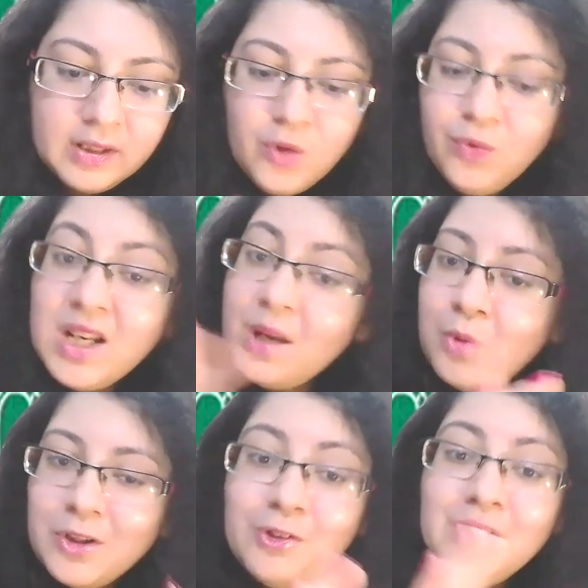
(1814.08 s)
Then we
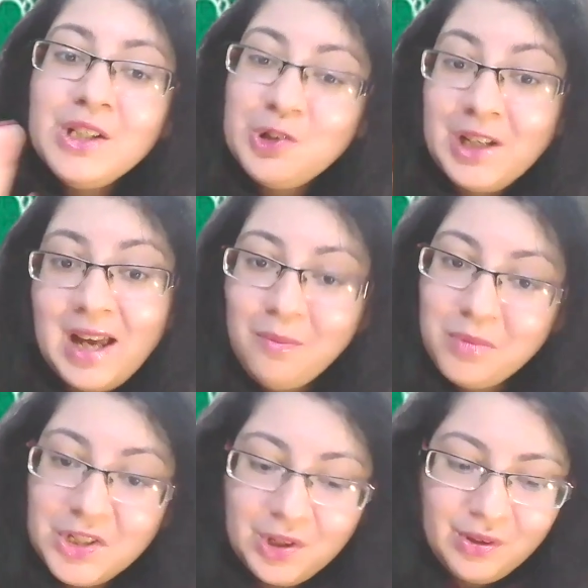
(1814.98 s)
come on to teaching
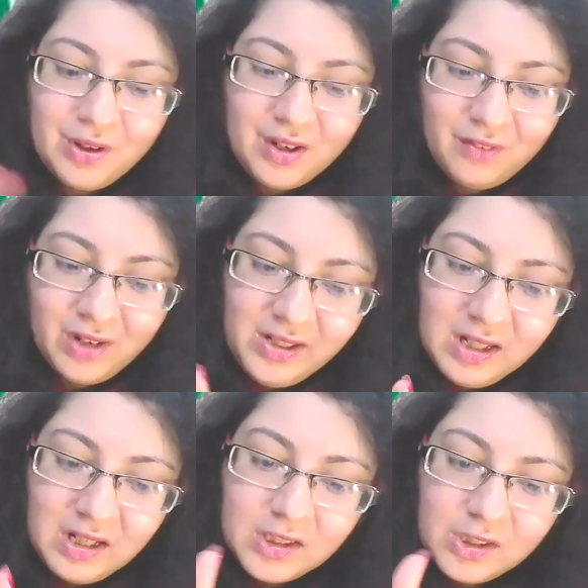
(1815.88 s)
aptitude,
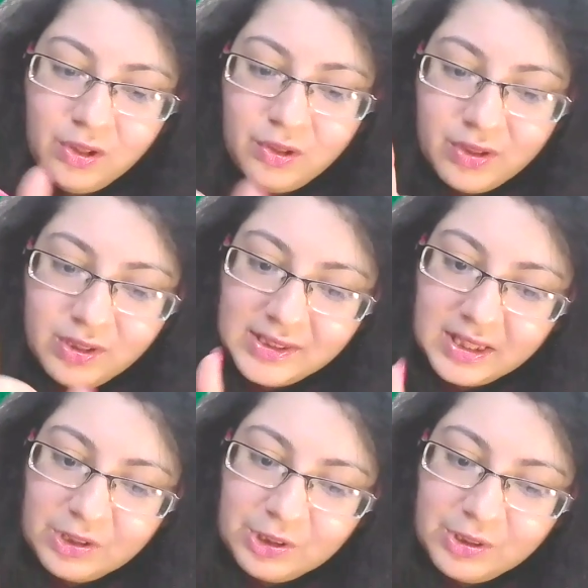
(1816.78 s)
right? So learner
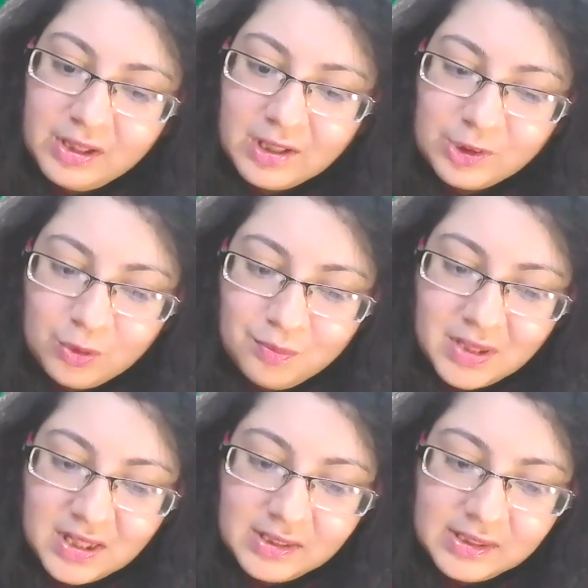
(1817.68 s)
centered classroom
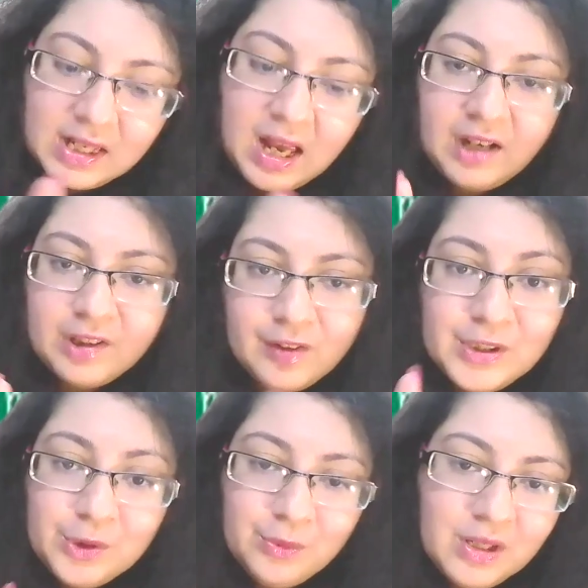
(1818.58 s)
means active
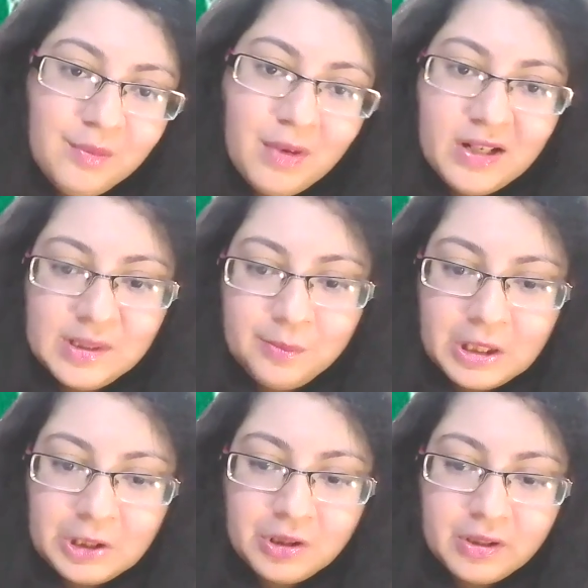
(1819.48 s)
student
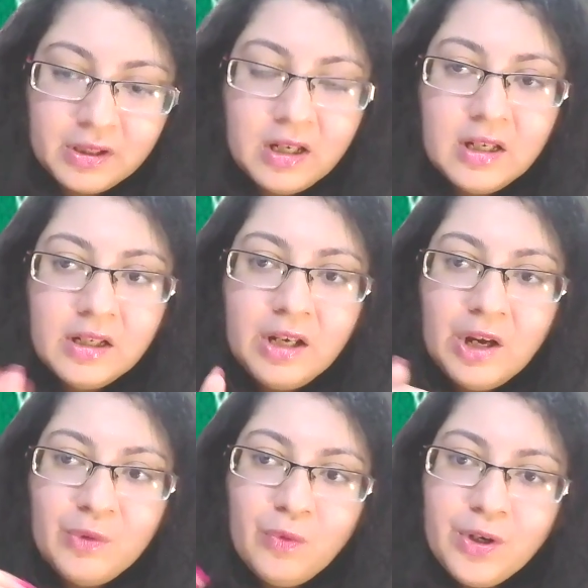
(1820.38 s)
participation.
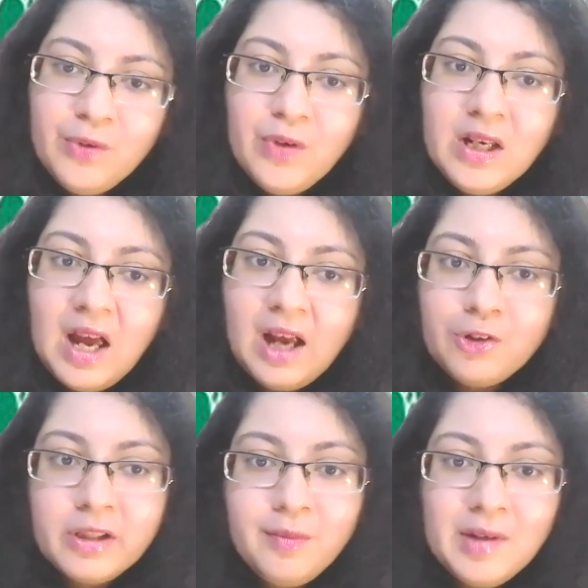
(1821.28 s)
Now, what do we
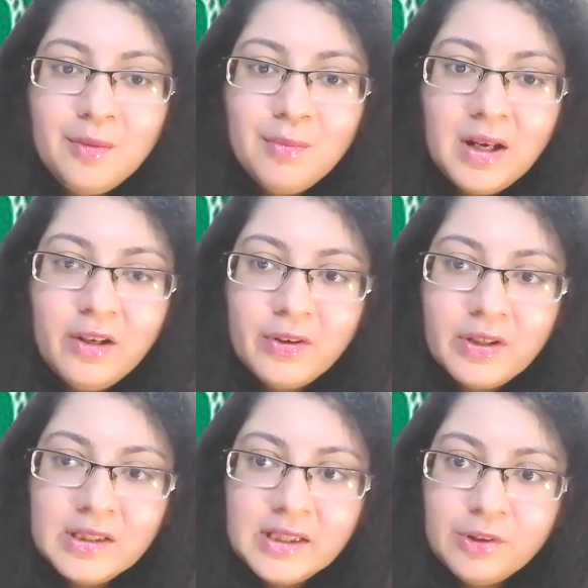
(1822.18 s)
actually mean by
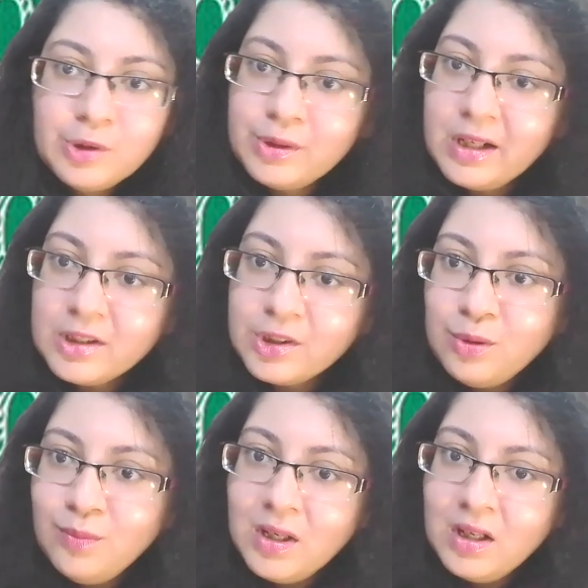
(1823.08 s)
learner centered
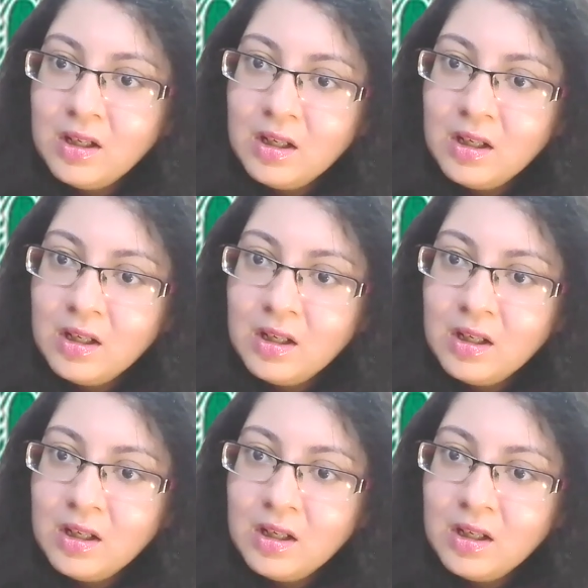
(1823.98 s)
classroom?